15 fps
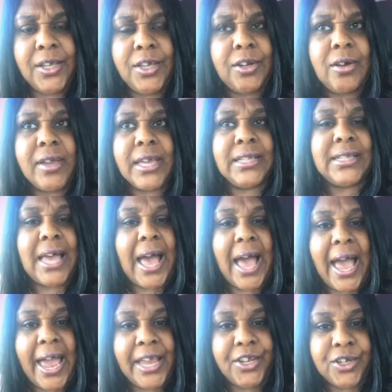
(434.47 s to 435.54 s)
You don't get to
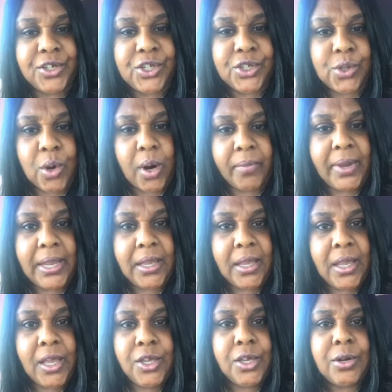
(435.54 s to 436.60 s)
hide your story.
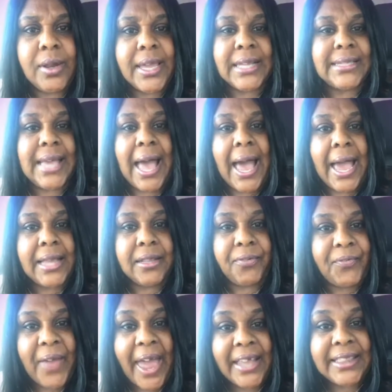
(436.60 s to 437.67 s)
You don't get to hide
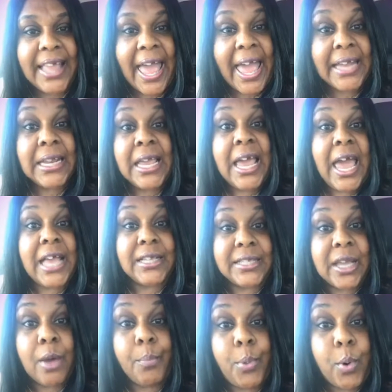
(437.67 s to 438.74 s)
the fact that at
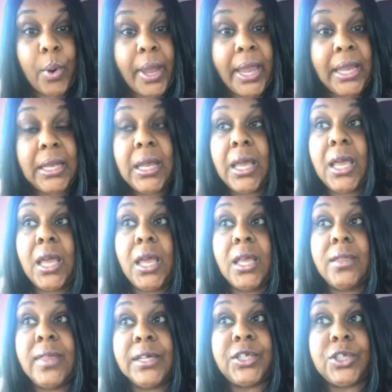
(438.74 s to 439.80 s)
some point
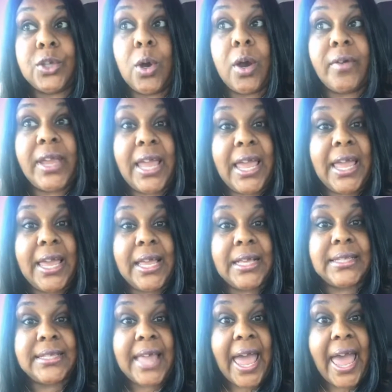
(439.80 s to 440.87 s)
the story
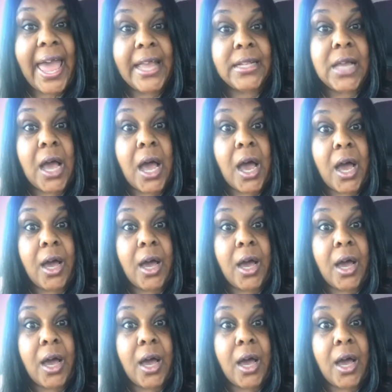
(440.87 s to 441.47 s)
is that